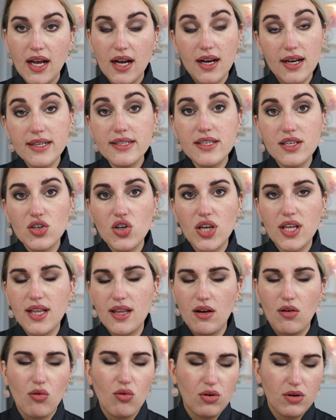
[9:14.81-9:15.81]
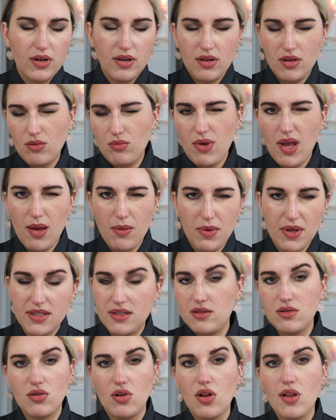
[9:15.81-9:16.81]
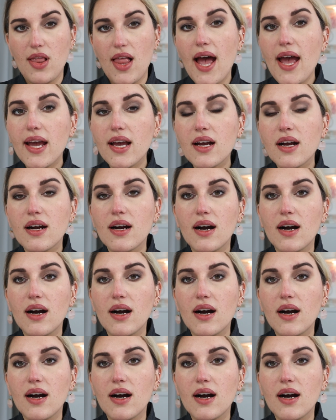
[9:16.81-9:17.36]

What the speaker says: glycerin, or you maybe do not like